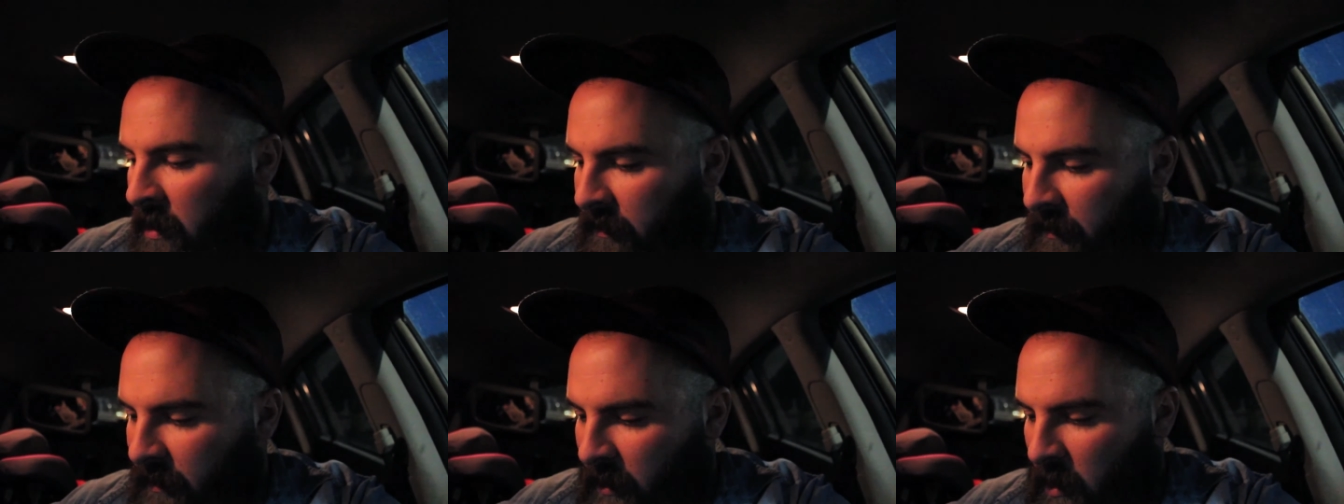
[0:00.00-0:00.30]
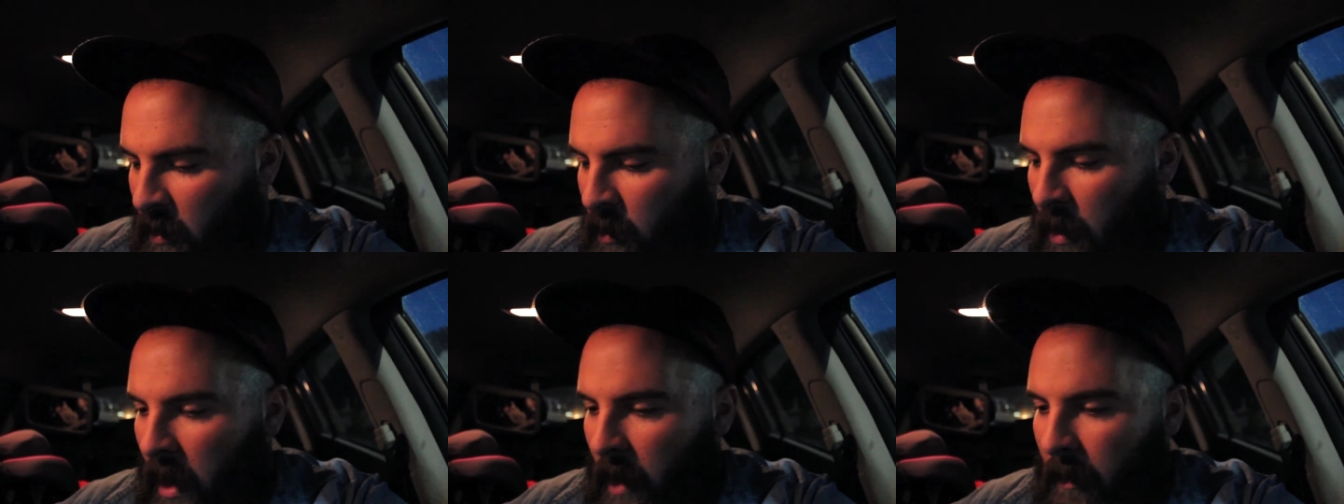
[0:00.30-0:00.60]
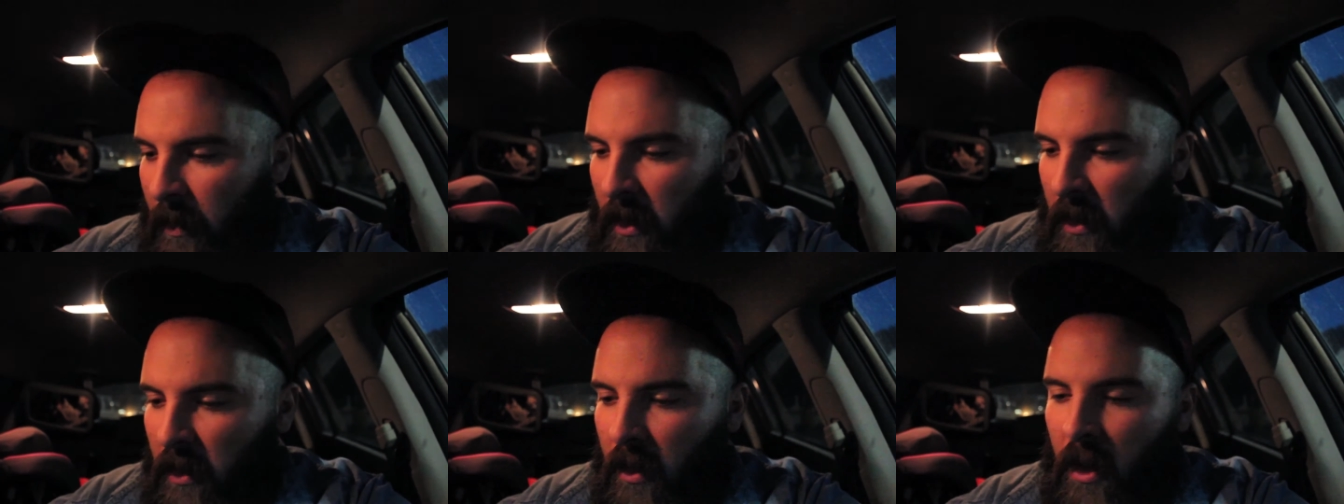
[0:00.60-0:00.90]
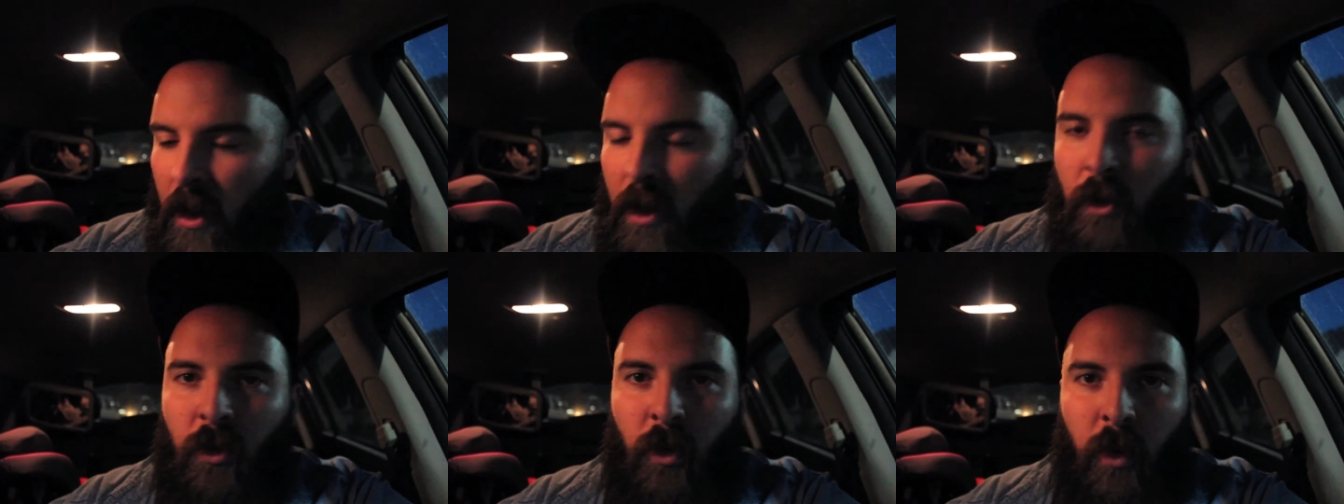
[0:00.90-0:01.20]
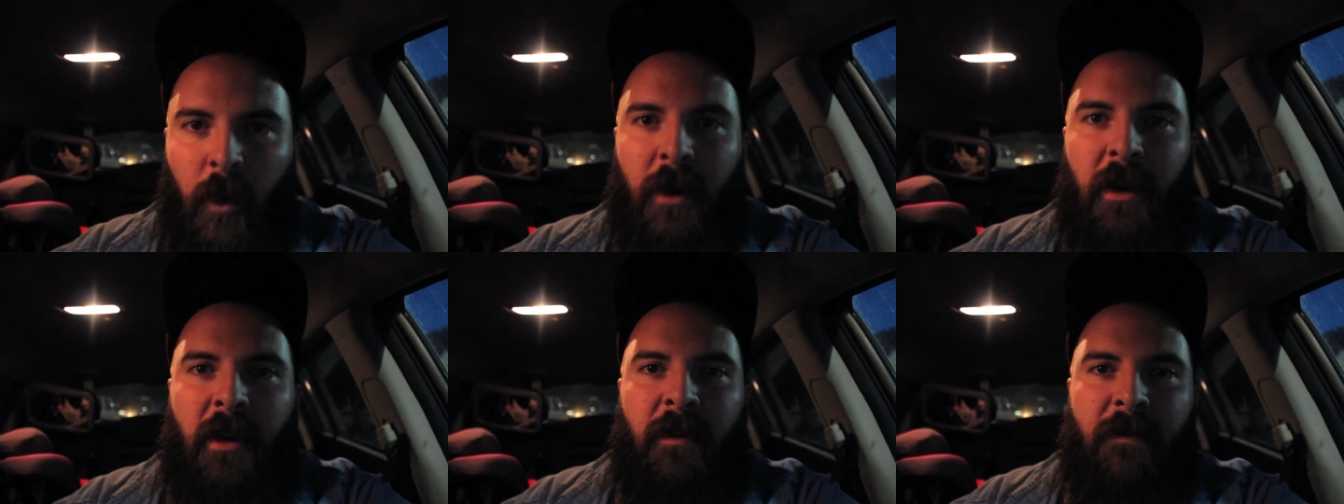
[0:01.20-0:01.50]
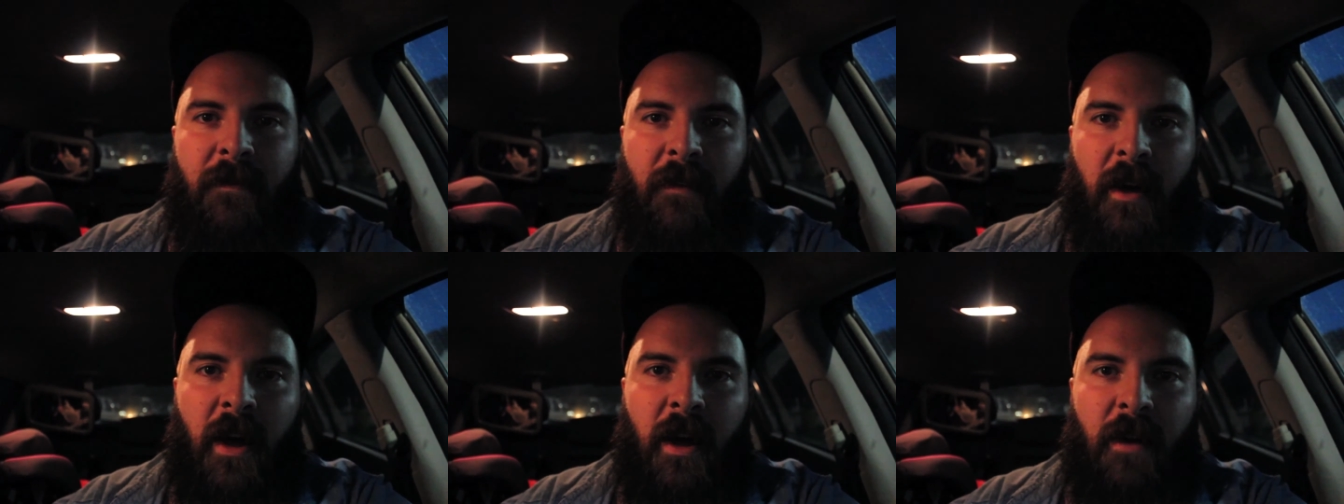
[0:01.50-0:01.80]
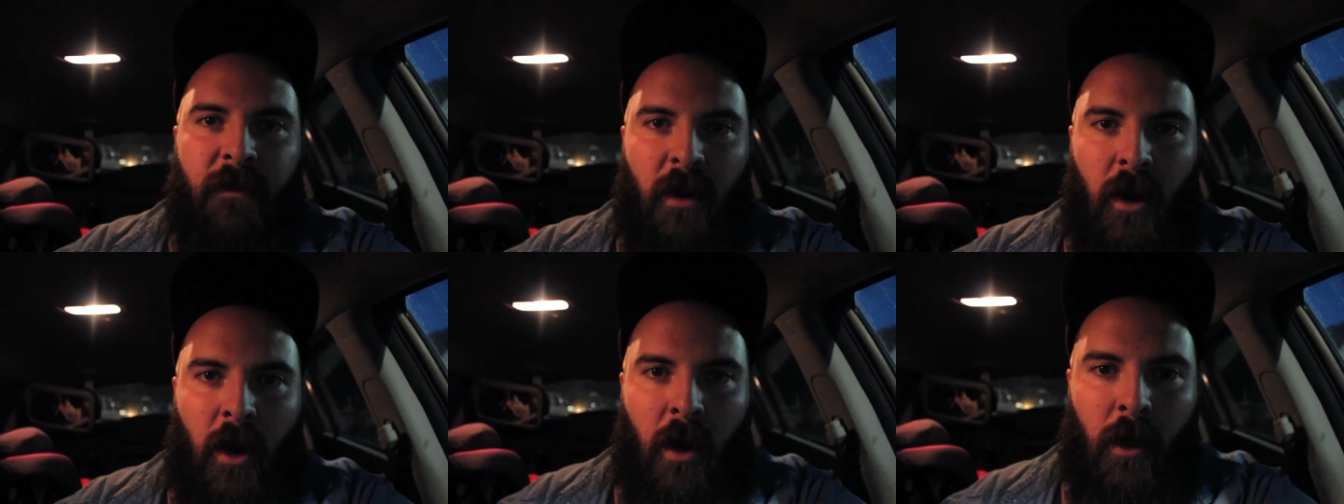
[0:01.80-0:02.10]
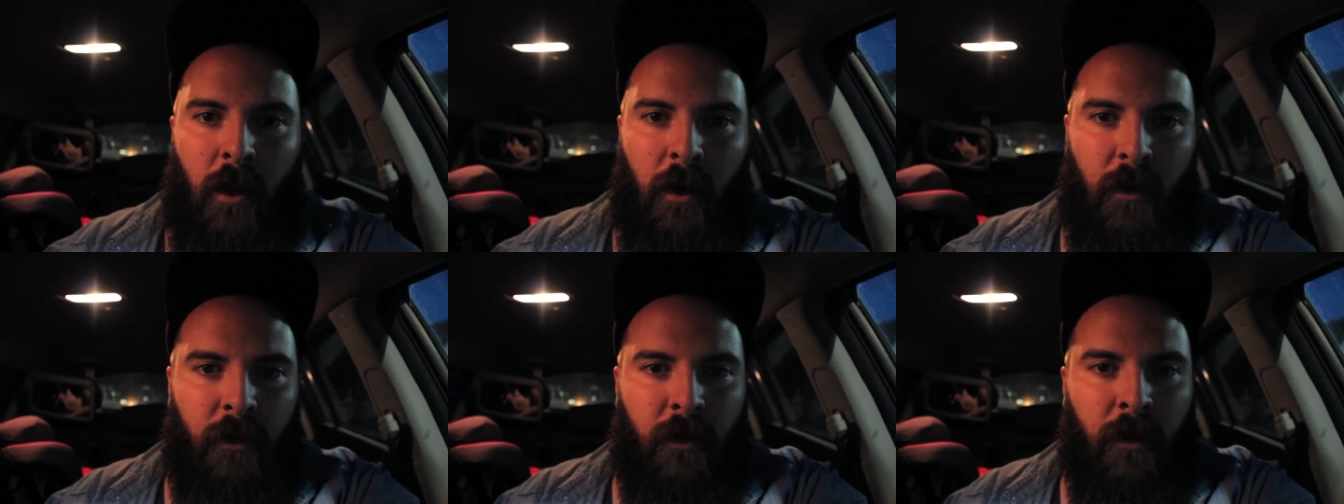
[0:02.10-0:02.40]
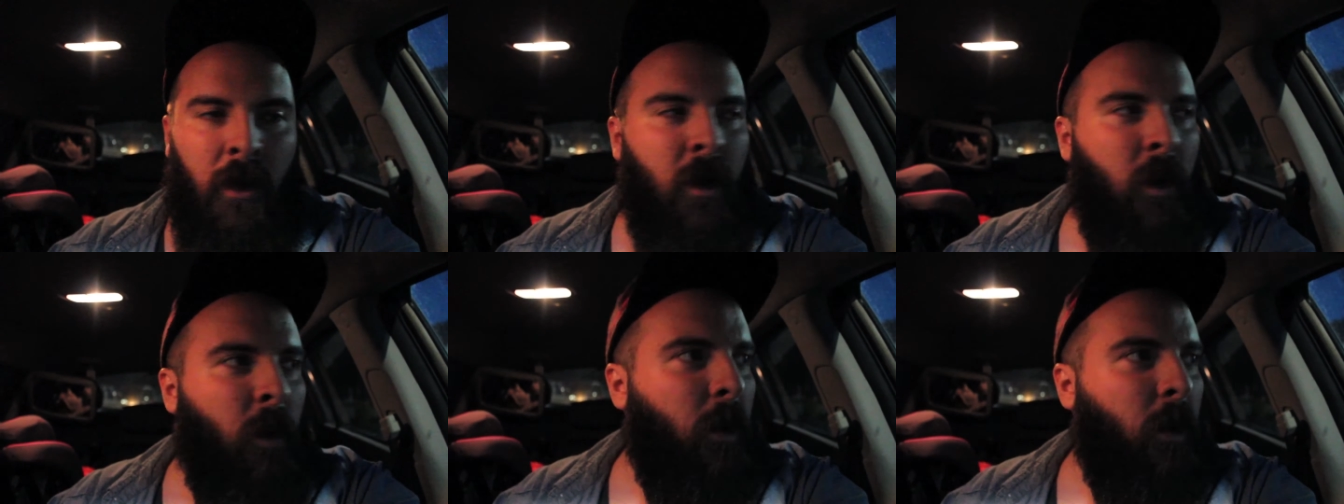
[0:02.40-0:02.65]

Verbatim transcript: for a whopping $25.